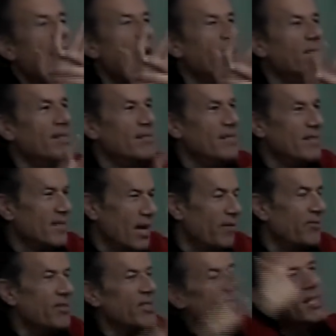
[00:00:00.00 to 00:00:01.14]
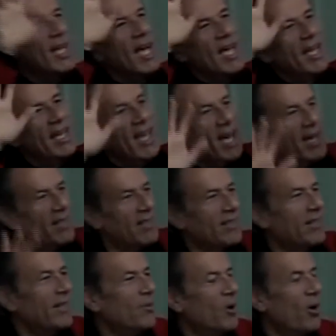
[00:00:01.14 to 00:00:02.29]
and the self-dislike and
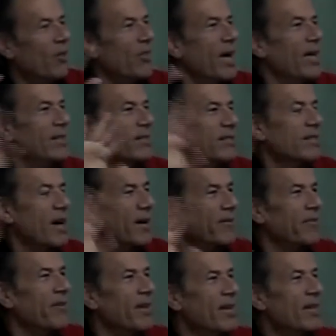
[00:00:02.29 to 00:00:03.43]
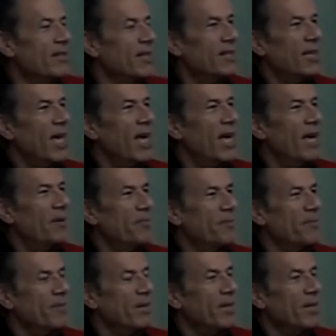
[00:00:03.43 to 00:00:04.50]
all that stuff that came